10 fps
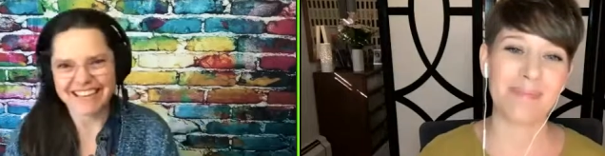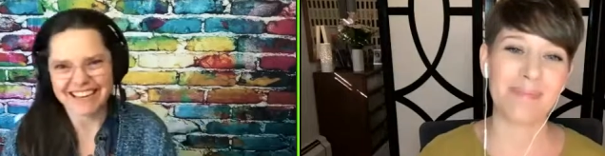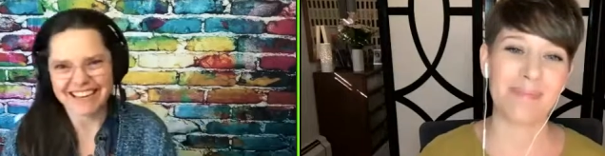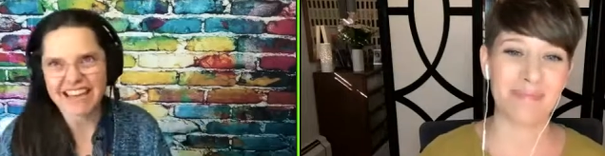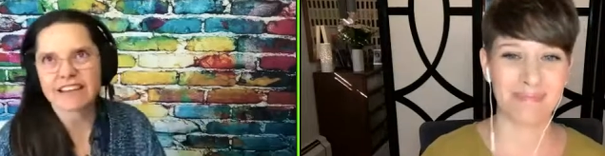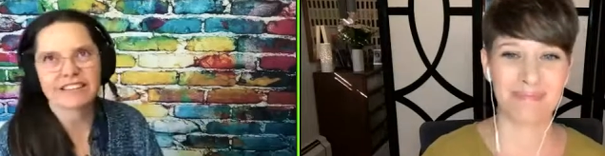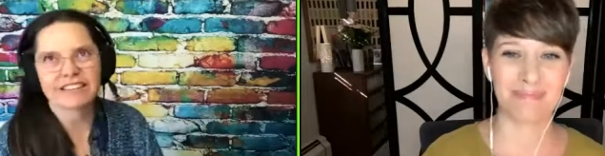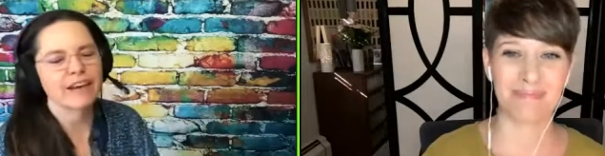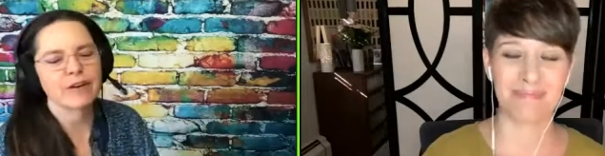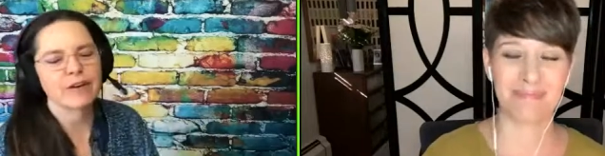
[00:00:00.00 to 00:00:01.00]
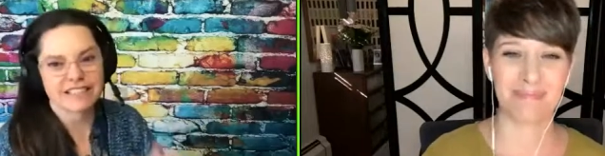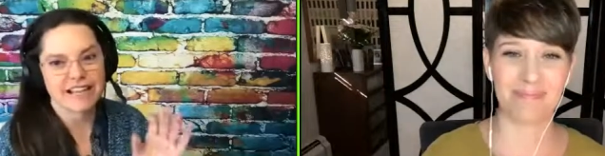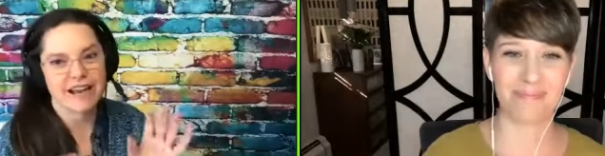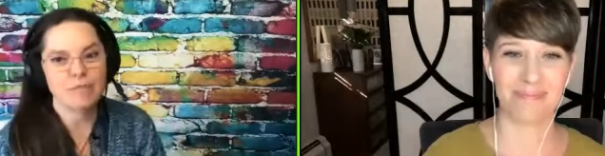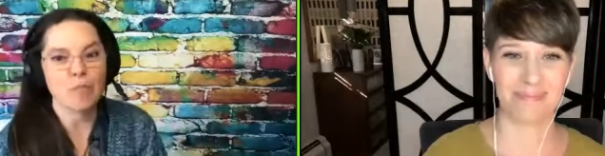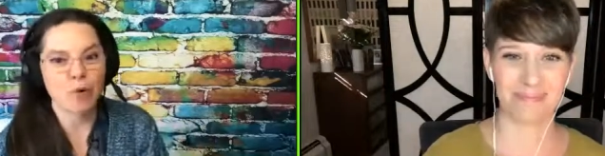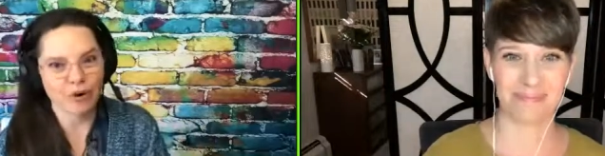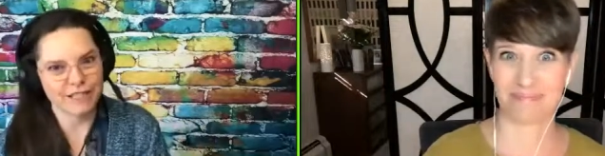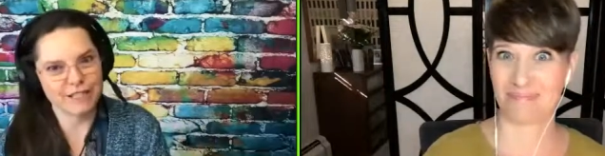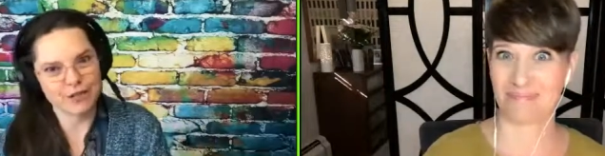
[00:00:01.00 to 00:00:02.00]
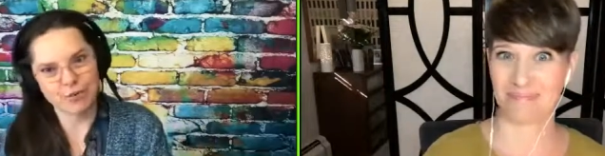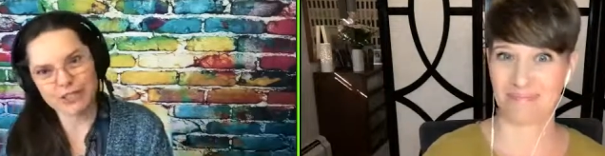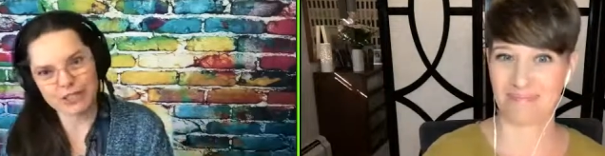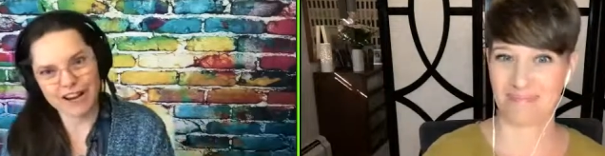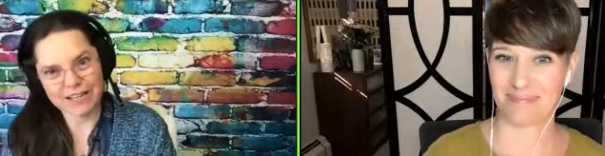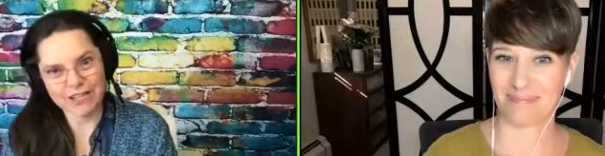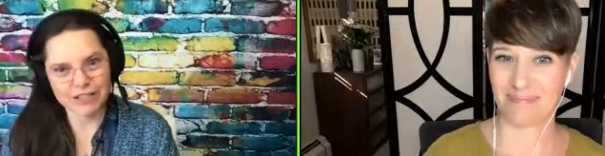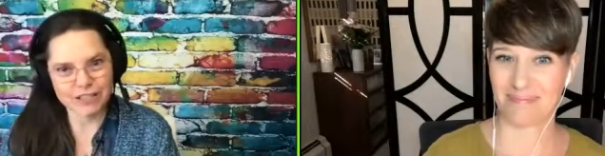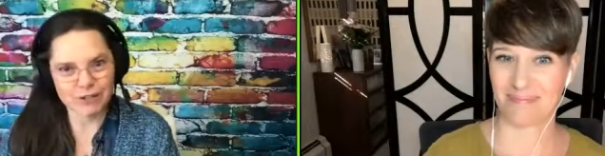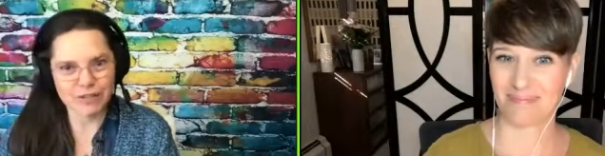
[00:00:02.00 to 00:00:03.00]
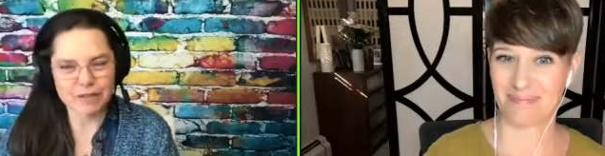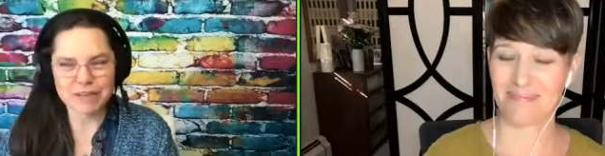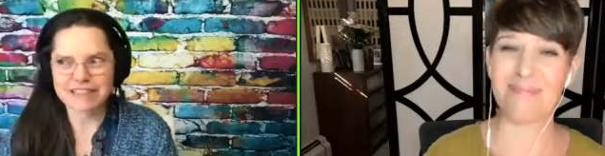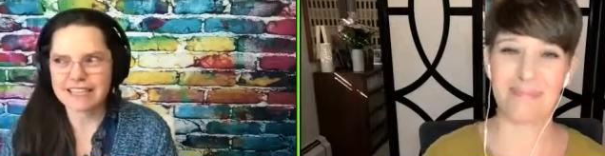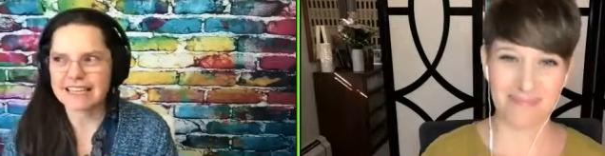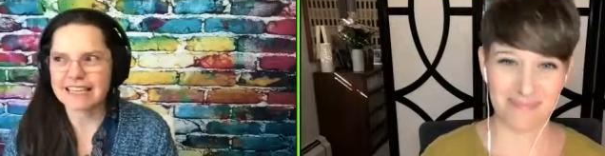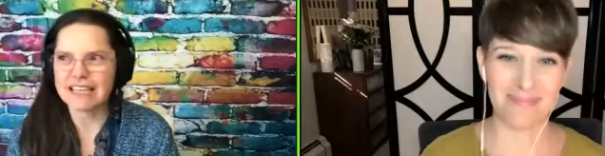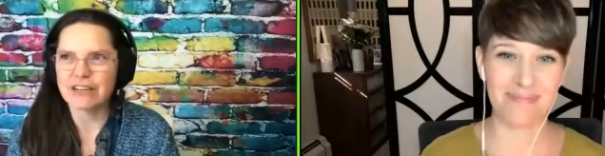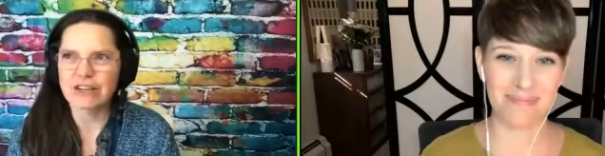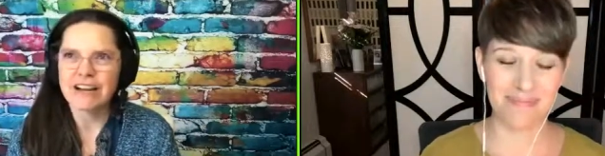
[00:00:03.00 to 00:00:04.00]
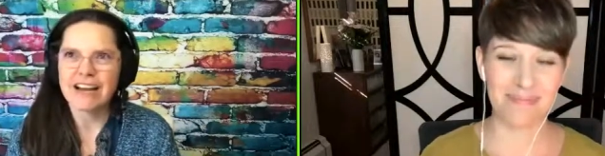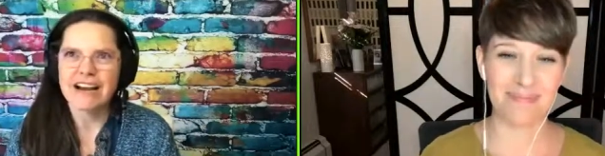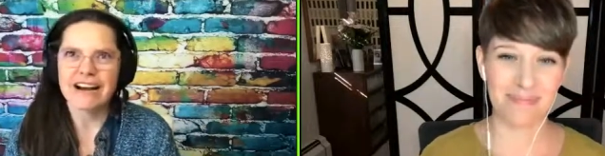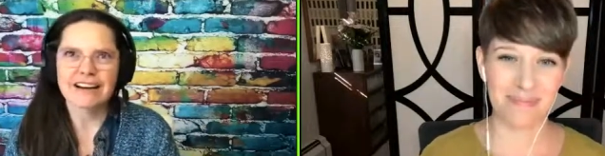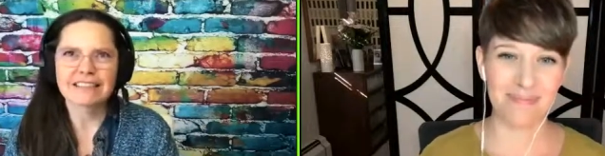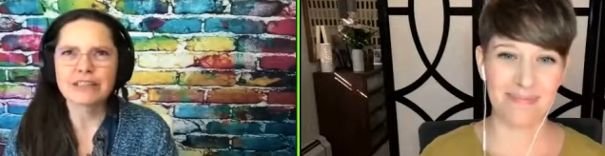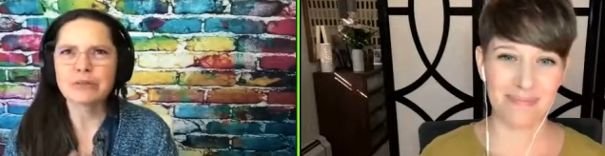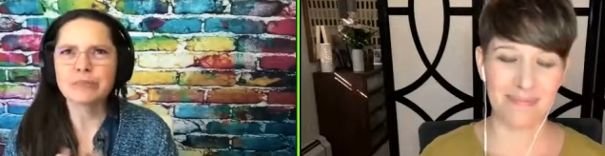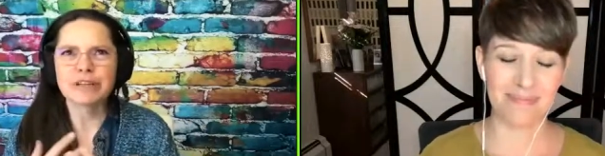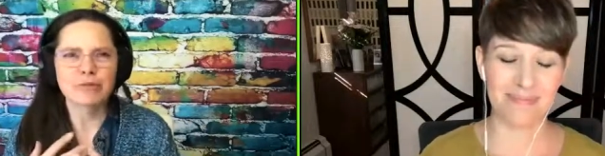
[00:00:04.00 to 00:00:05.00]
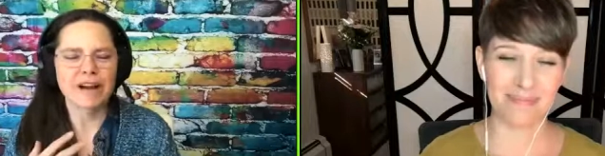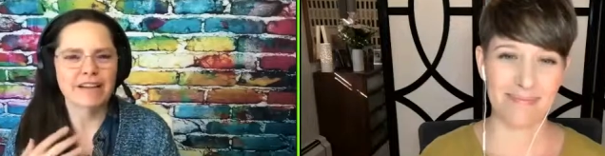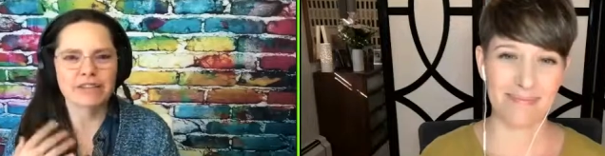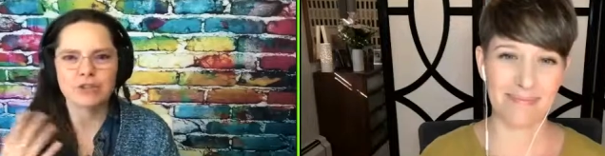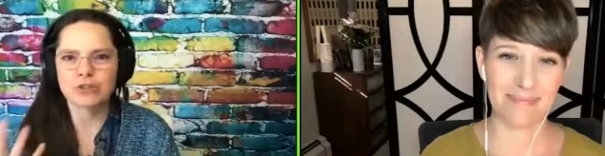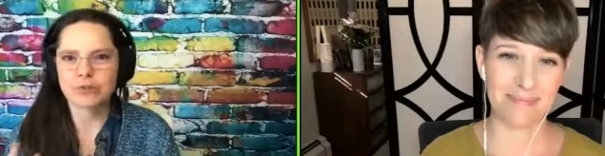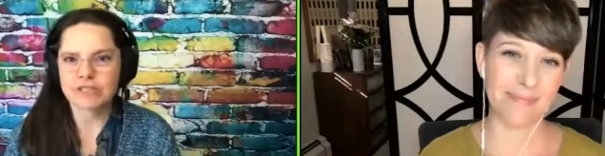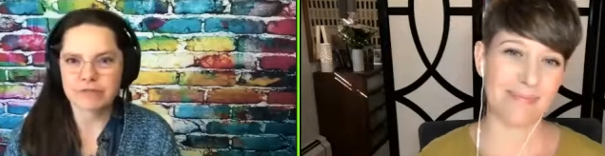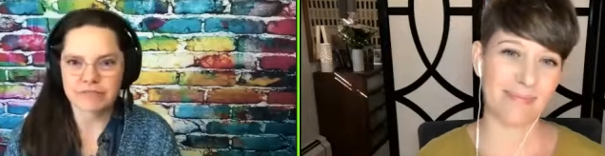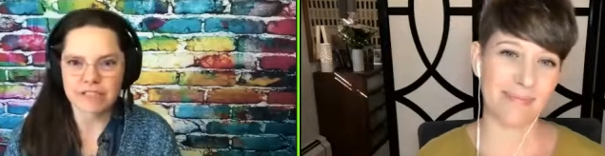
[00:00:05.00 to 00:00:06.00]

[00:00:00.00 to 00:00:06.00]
Speaker 1: that. And I can't wait to dive more into what you're actually doing because I can hear a little bit around you're doing some